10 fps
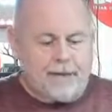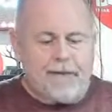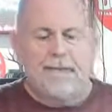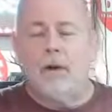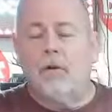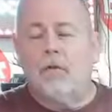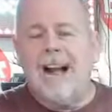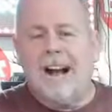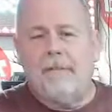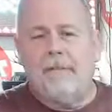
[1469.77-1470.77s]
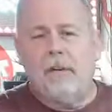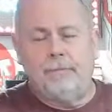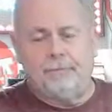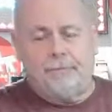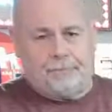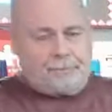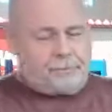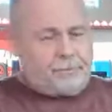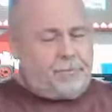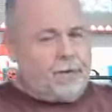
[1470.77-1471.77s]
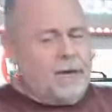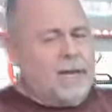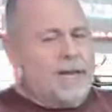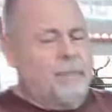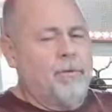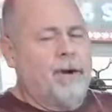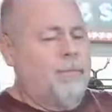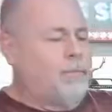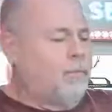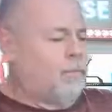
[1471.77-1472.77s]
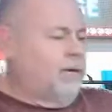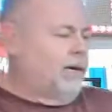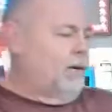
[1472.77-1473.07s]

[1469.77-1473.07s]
Now a raft, unlike a brim, when you get a